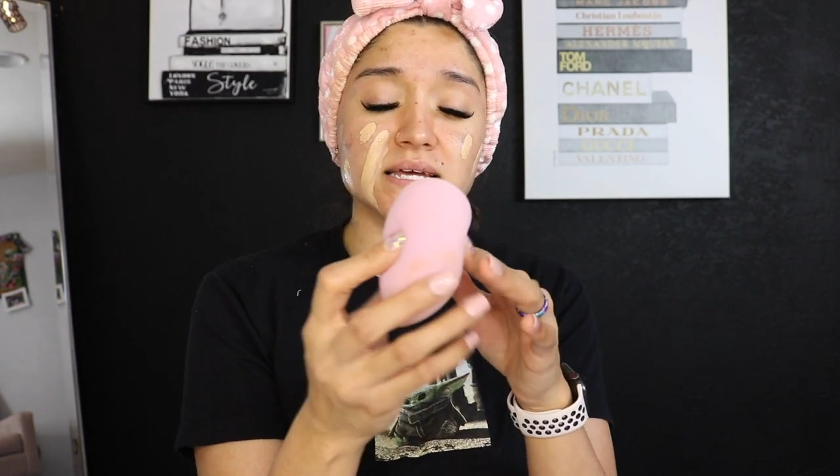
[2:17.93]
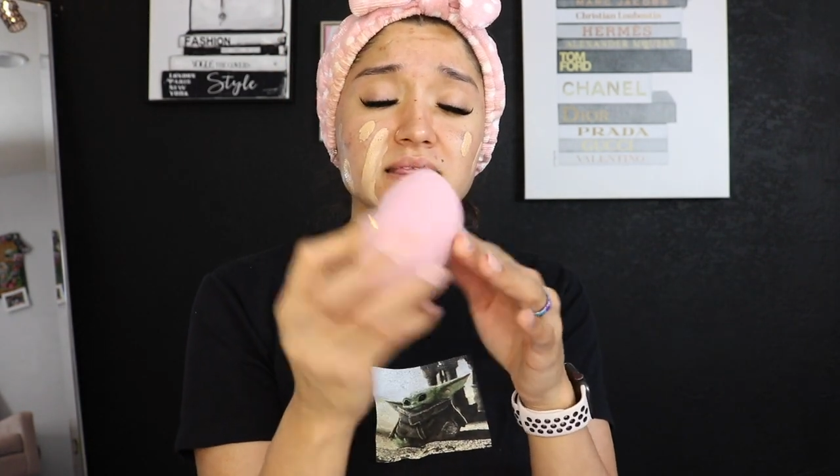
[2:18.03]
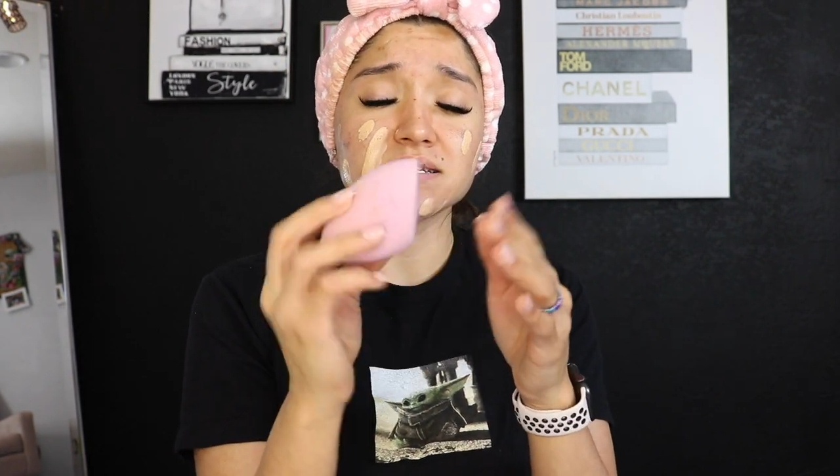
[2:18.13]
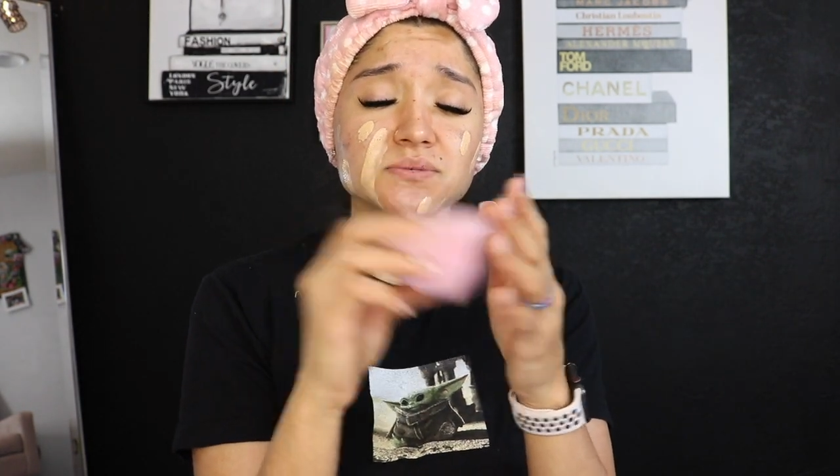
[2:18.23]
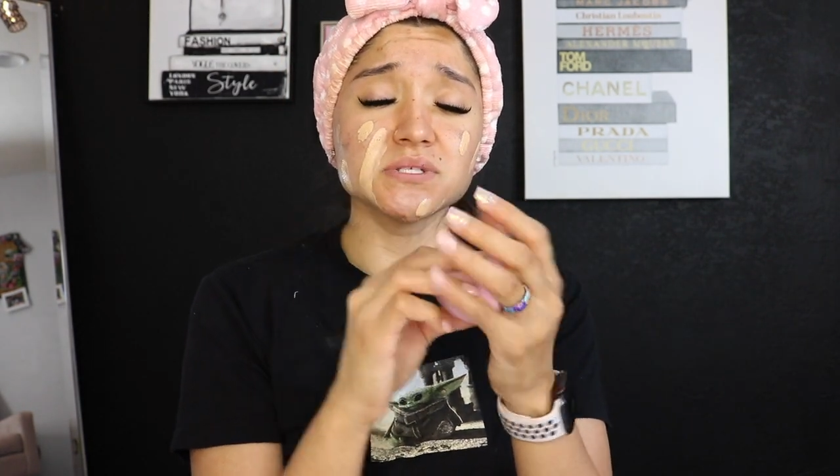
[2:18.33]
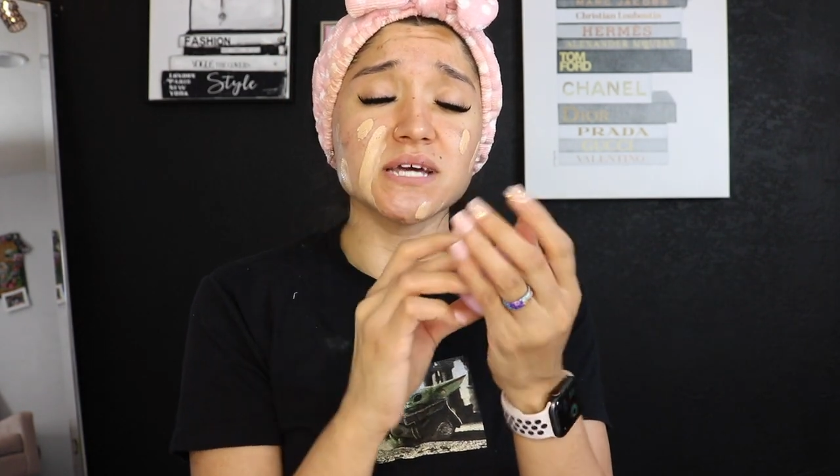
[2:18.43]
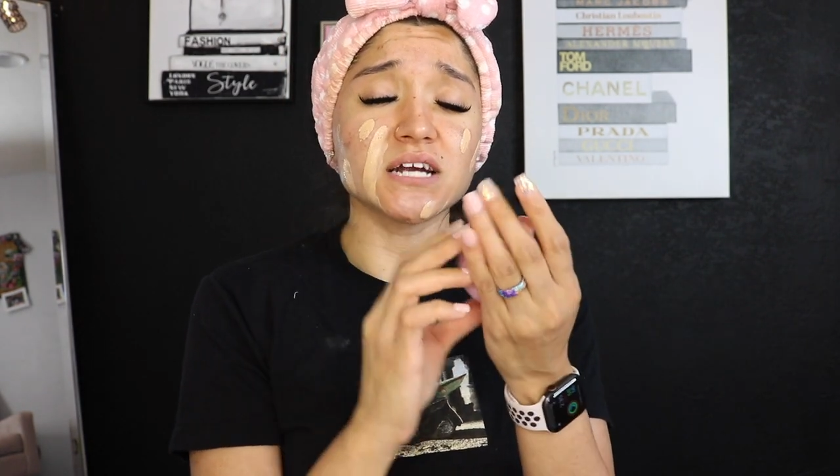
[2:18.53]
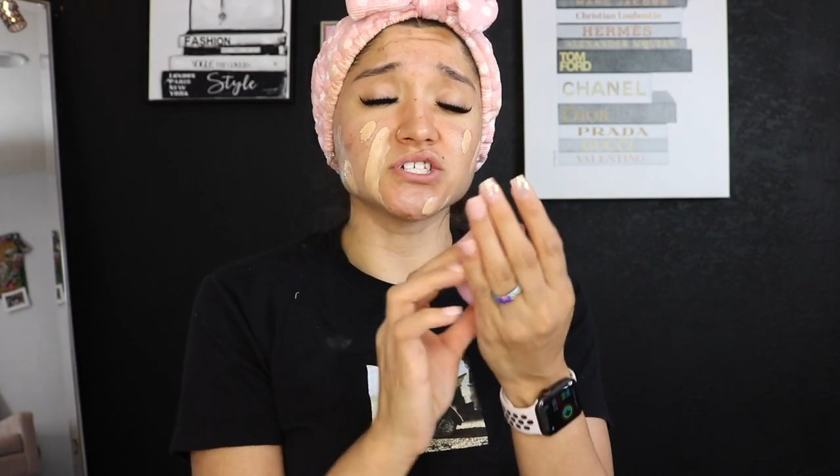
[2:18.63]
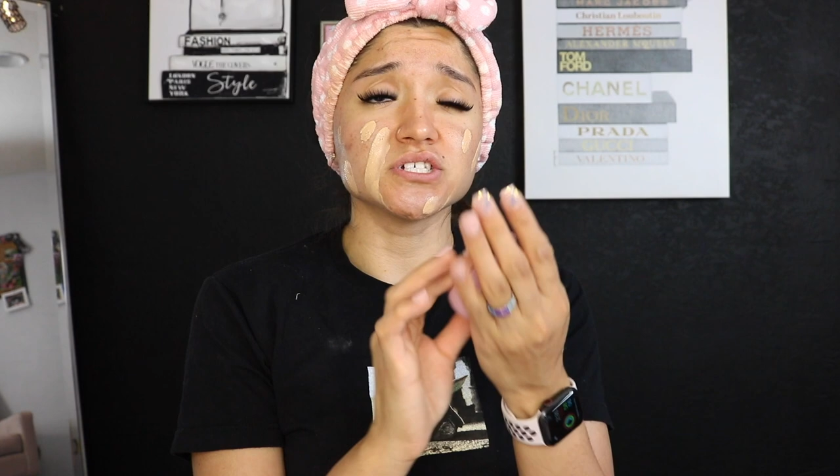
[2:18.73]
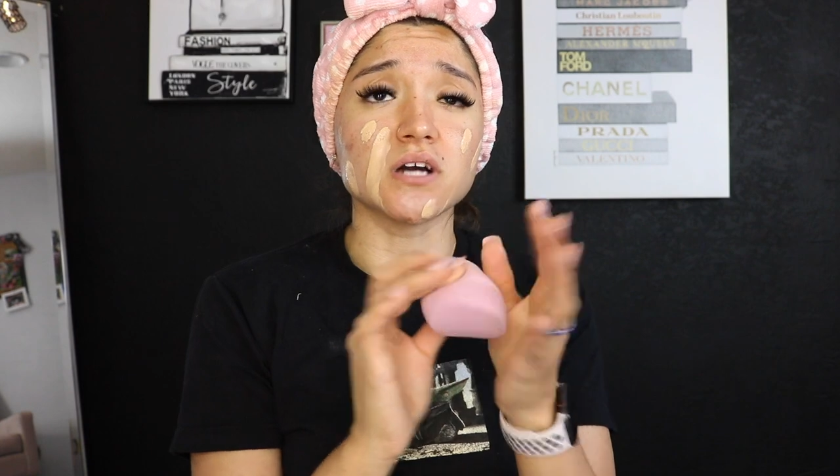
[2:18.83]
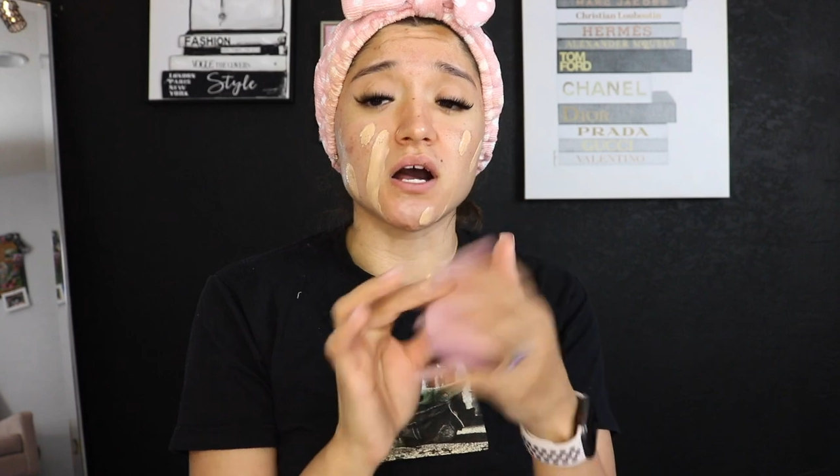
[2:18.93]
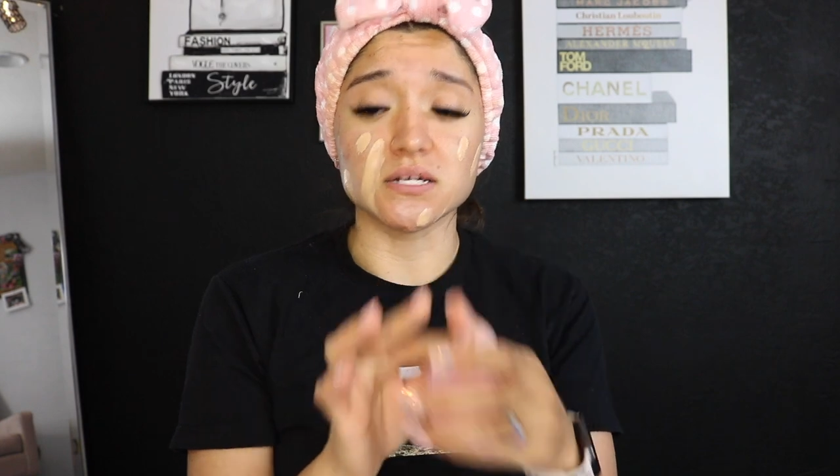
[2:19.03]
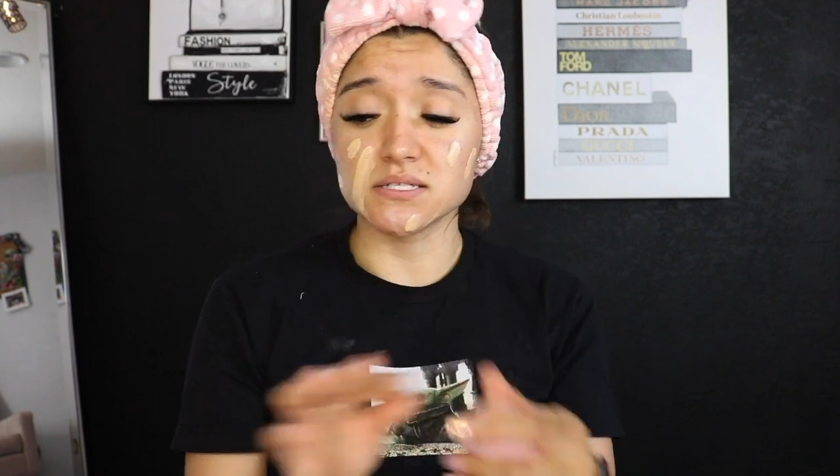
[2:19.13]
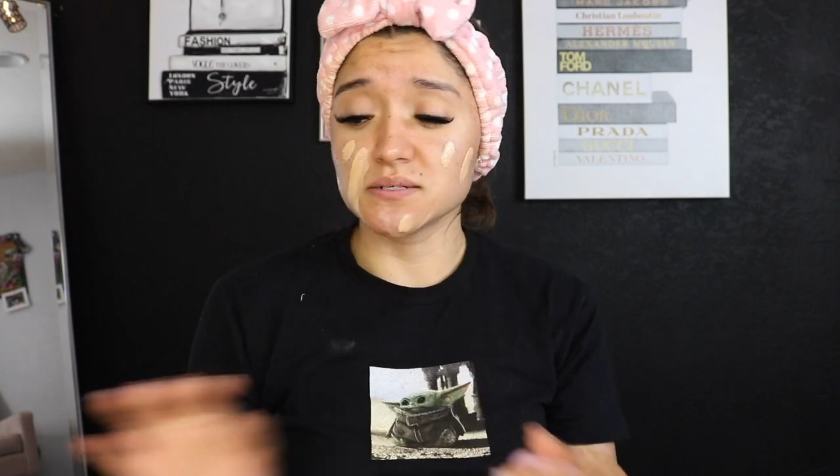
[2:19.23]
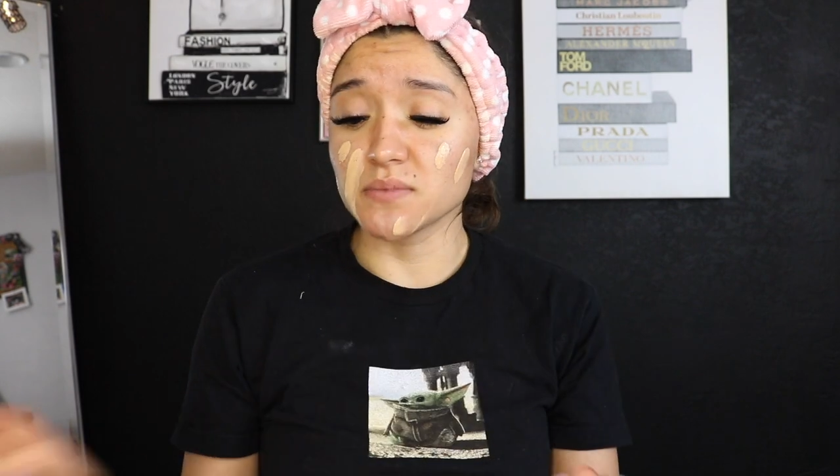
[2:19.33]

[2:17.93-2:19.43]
and this one's actually awesome.